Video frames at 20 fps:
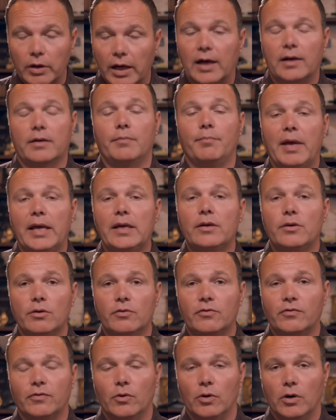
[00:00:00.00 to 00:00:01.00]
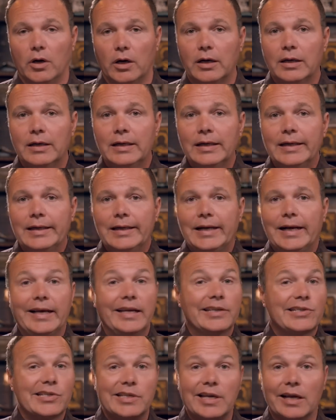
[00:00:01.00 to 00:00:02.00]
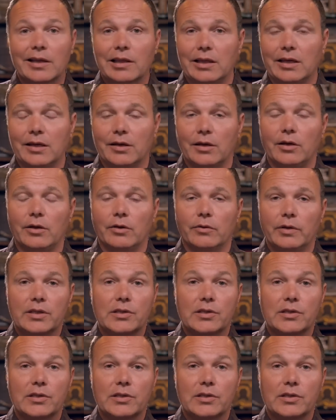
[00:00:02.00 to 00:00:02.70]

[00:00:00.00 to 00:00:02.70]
God made you for, uh, it's nothing new.